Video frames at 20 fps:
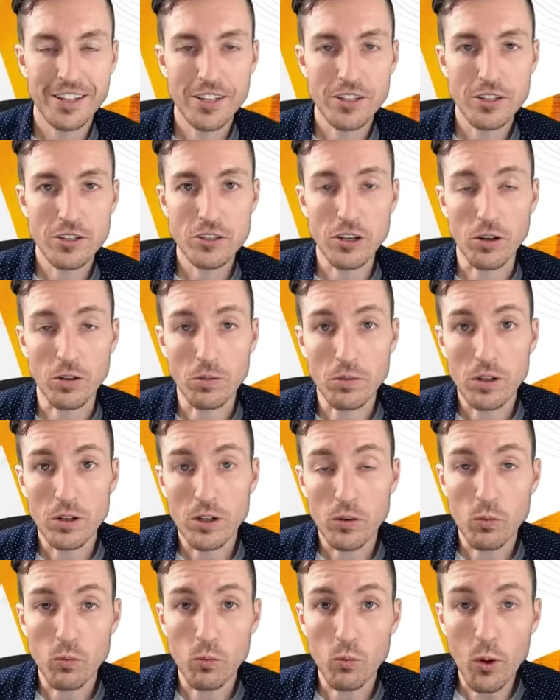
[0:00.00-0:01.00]
So
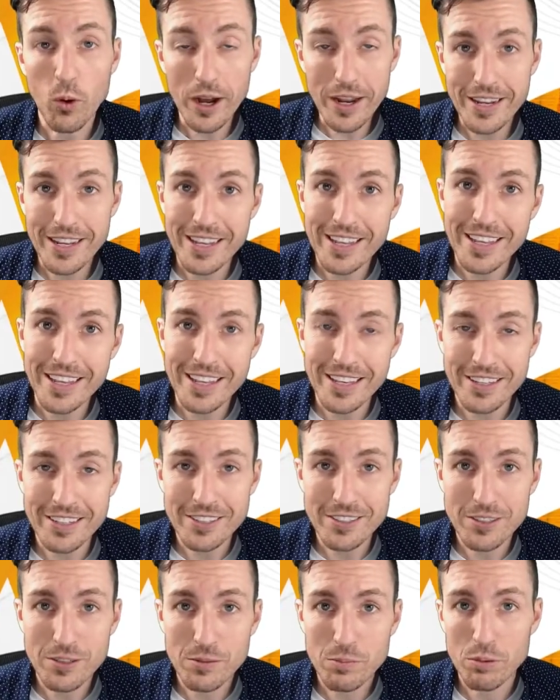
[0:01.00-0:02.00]
what
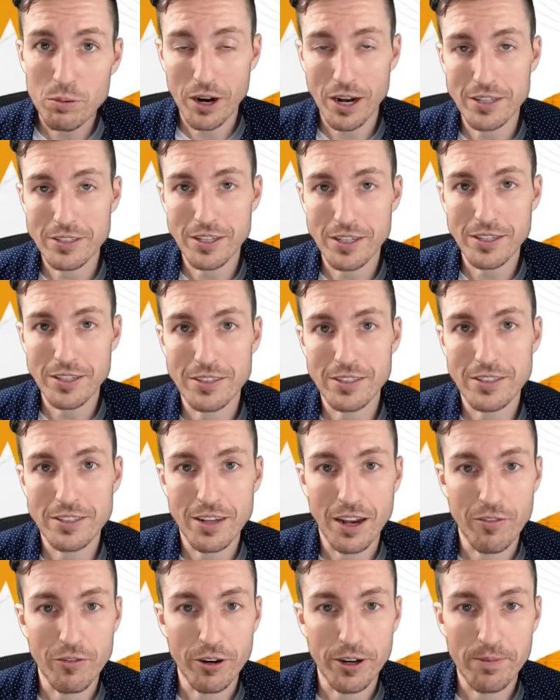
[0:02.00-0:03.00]
is process
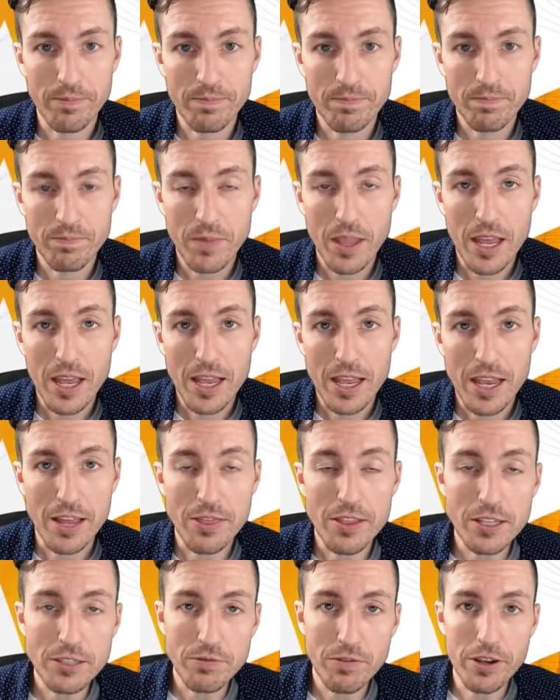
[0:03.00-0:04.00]
discovery? In
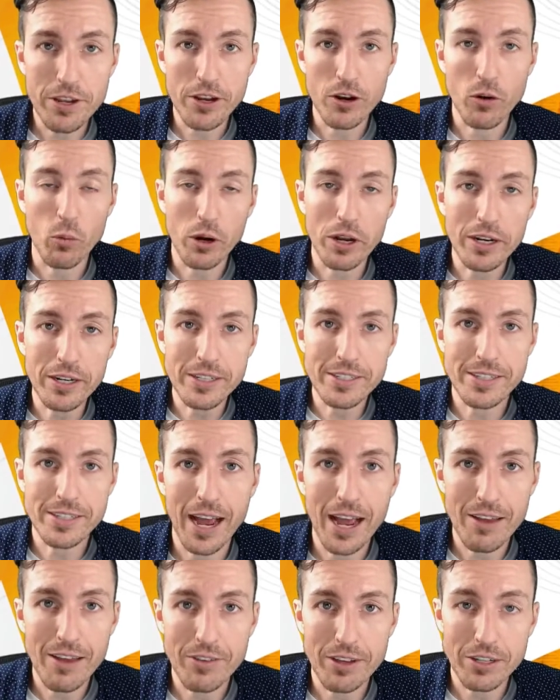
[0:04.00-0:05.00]
this video, we're going to
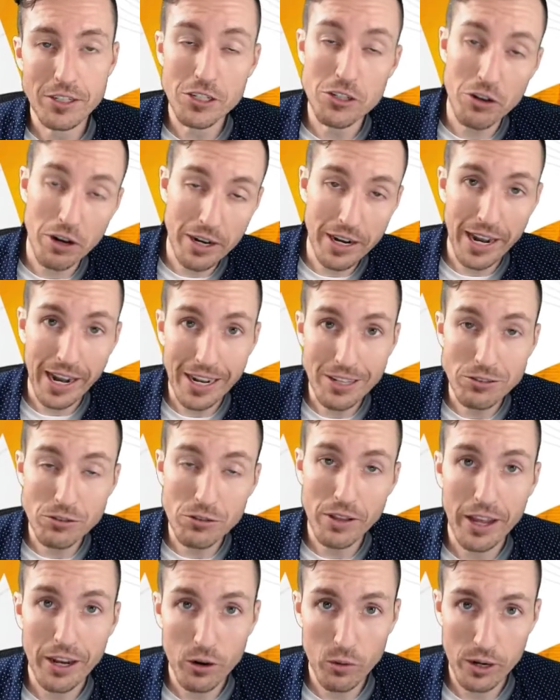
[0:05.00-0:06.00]
dive in to try to answer
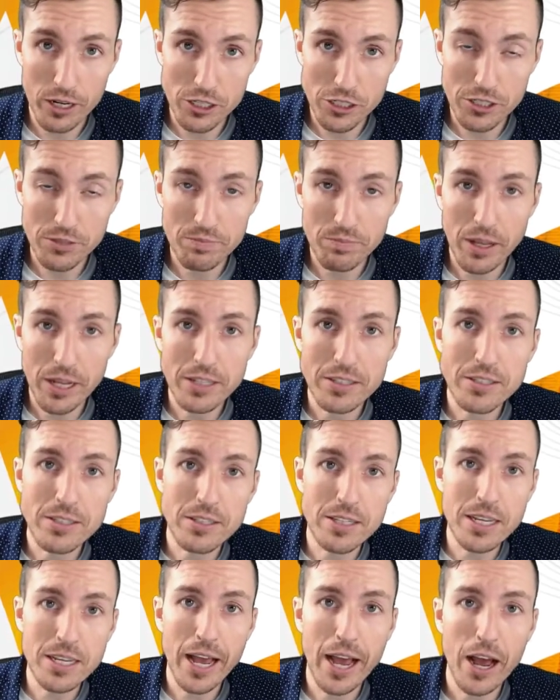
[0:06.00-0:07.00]
that question and
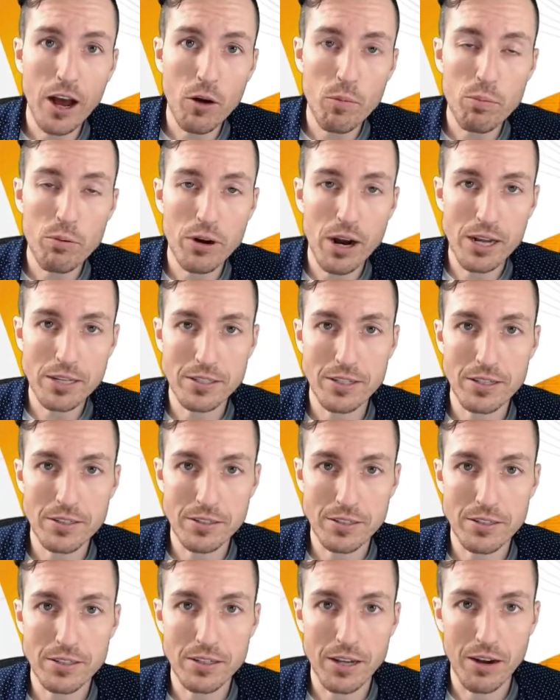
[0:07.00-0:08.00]
see how process
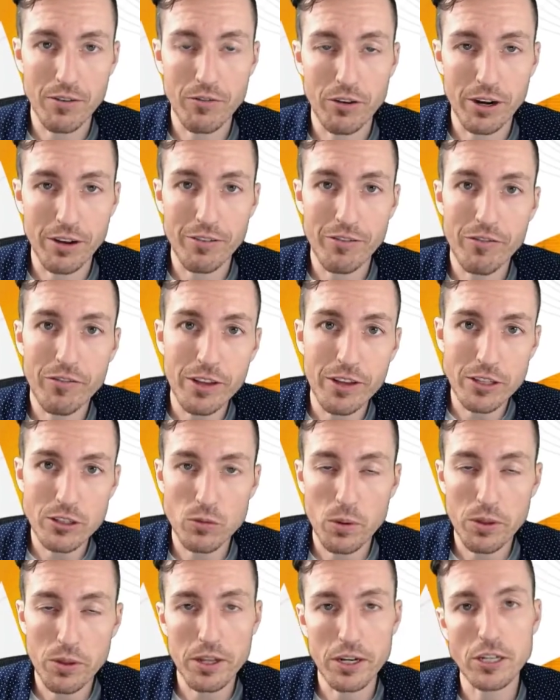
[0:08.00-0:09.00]
discovery fits
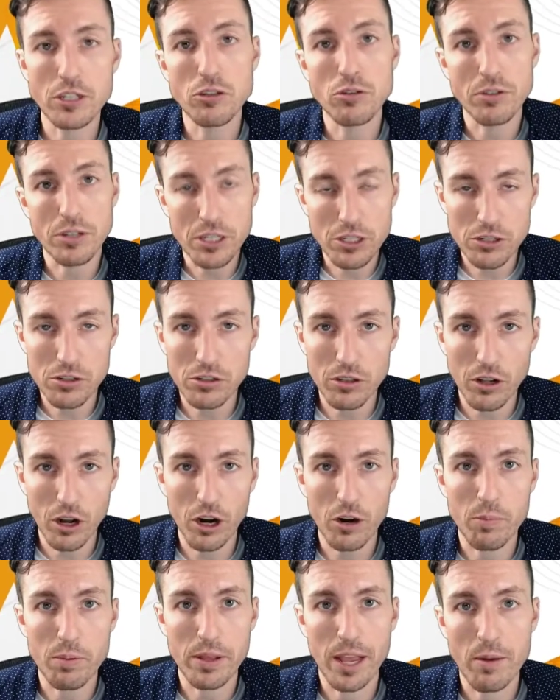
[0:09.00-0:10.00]
within a traditional
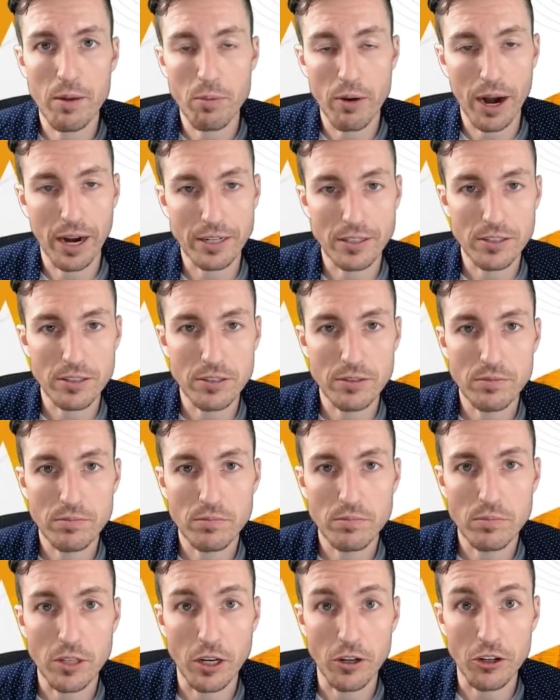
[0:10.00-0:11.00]
RPA practice.
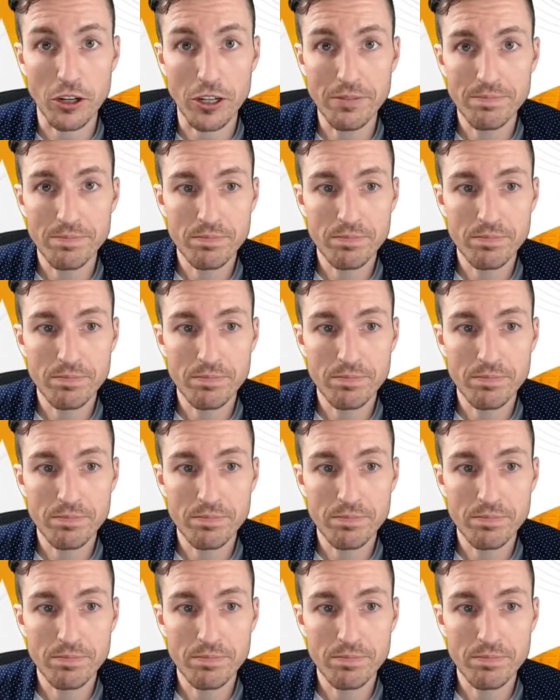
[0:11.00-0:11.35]
Sound good?